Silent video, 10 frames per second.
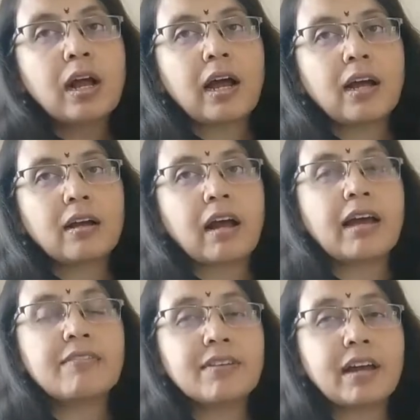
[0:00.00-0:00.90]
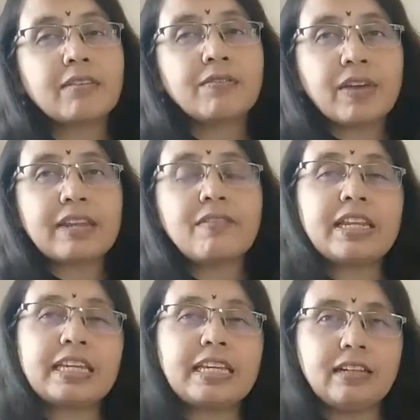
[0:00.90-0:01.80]
are very,
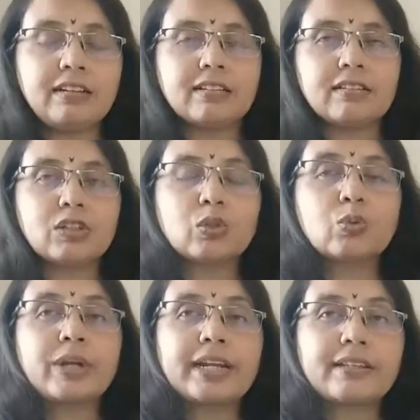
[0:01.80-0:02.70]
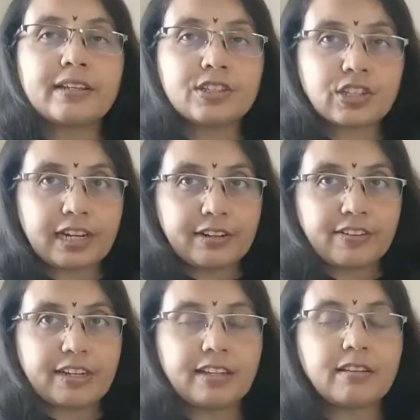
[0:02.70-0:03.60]
very eager to get their child
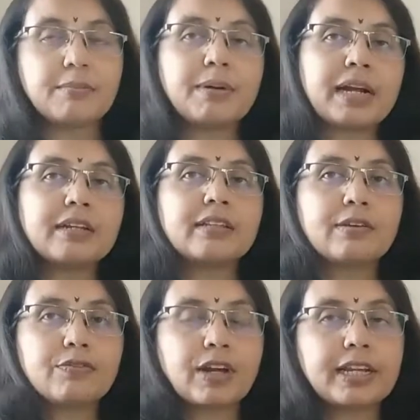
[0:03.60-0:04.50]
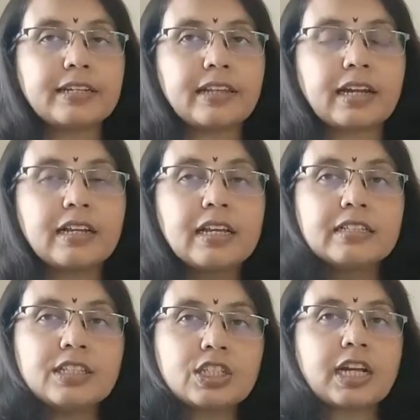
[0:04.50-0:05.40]
reading, but they find that
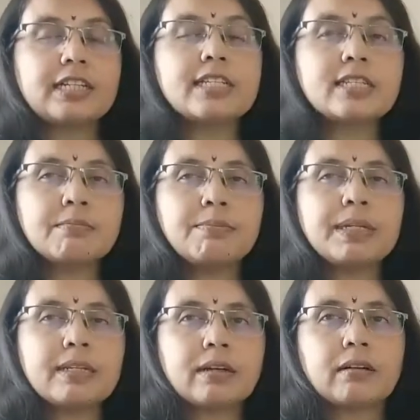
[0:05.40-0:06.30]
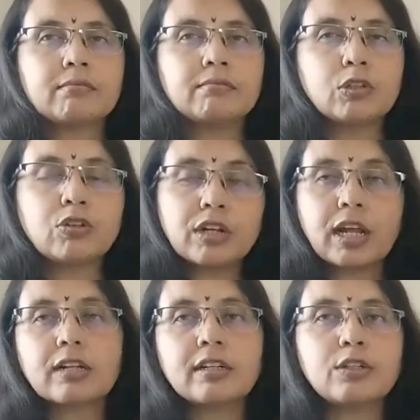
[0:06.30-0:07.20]
the child is simply
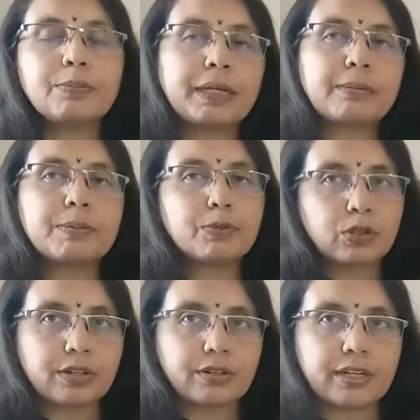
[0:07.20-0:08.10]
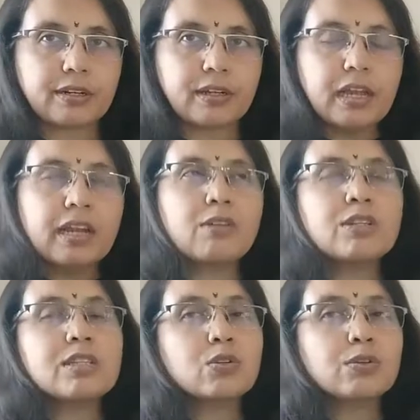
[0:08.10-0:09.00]
reluctant to pick up a book and read it. Now,
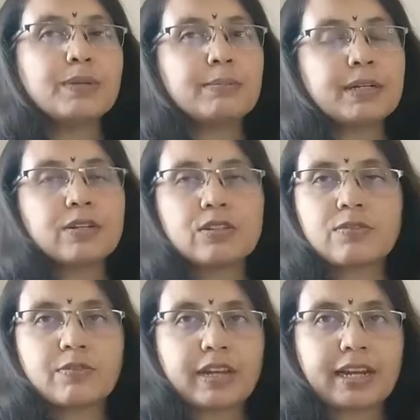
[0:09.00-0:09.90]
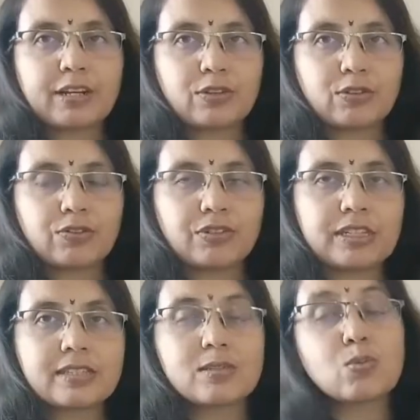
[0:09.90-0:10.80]
this could be because of a variety of
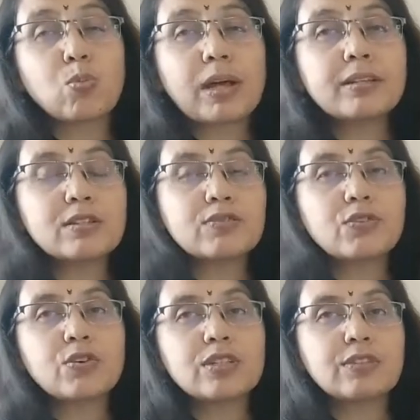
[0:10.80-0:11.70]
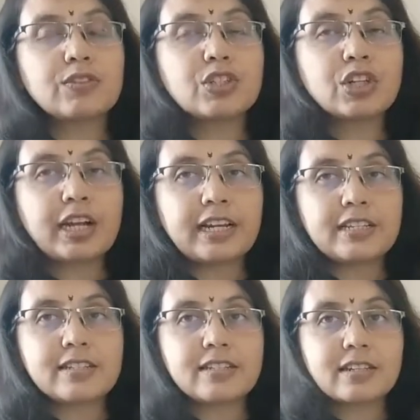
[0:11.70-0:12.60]
reasons. One is, of course, that if a child
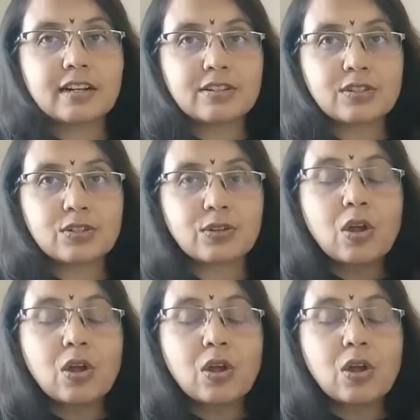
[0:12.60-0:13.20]
hasn't understood